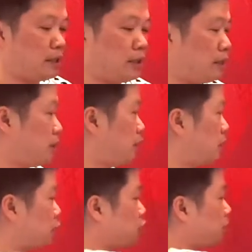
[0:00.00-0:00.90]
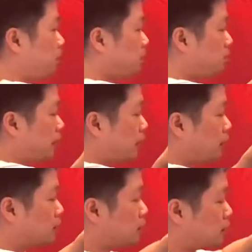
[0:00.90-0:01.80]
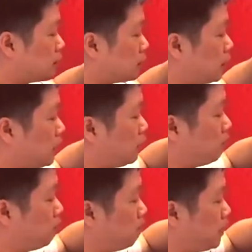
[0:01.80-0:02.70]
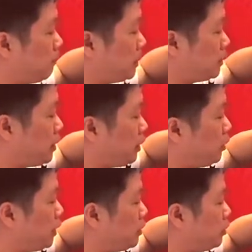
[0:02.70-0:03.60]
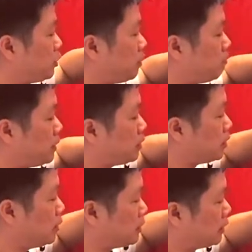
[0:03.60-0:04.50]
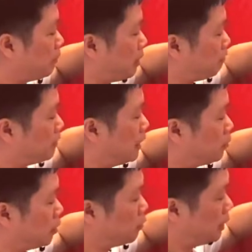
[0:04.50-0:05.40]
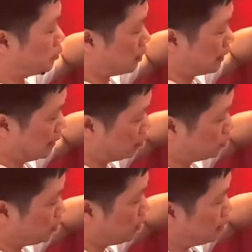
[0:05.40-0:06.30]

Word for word: And this is a shopping bag. So the material I use is basically stuff I found around the house.